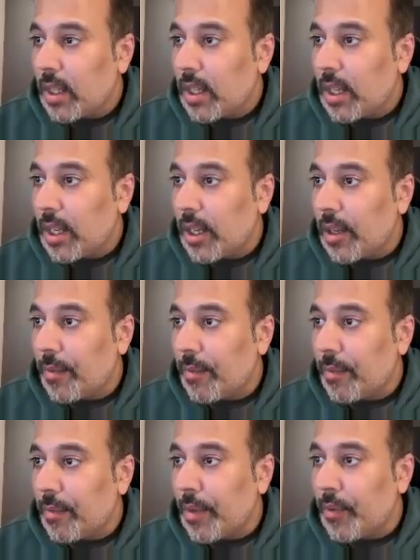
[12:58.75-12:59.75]

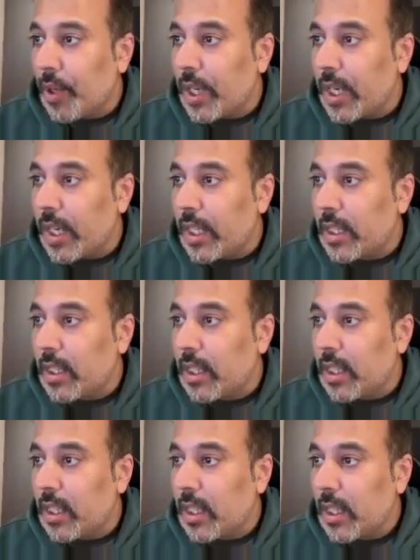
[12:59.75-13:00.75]
Before returning the